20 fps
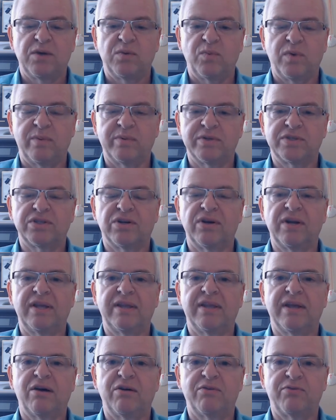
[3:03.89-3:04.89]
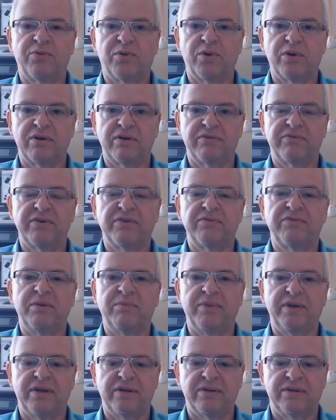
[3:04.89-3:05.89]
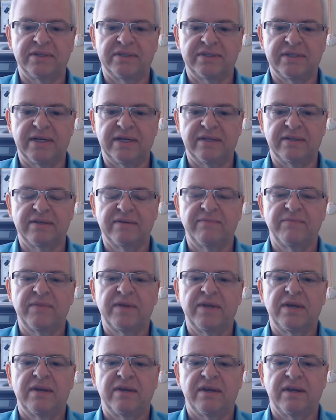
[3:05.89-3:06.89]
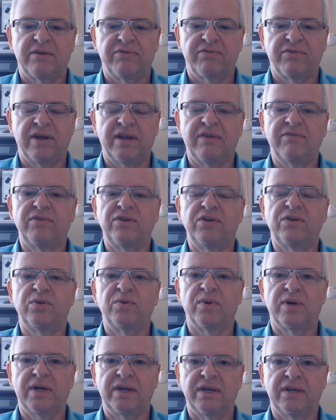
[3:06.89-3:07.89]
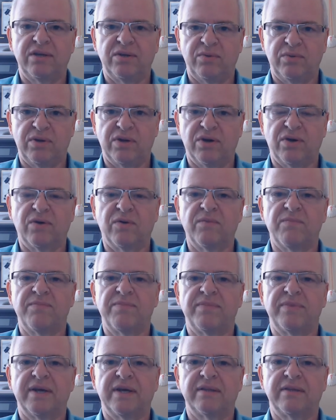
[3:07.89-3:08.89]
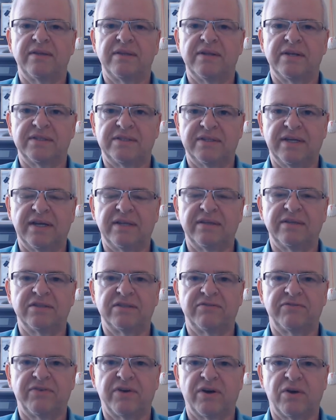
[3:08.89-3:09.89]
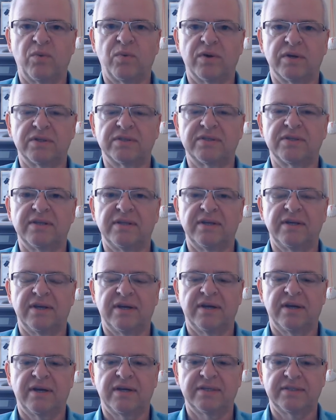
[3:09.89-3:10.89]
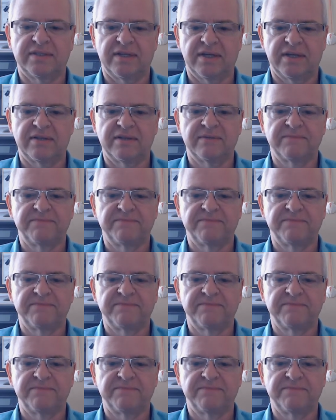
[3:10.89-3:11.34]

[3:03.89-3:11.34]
We were starting down 450-meter descent, and for any of you who hike, you know that the descent is far worse than the ascent.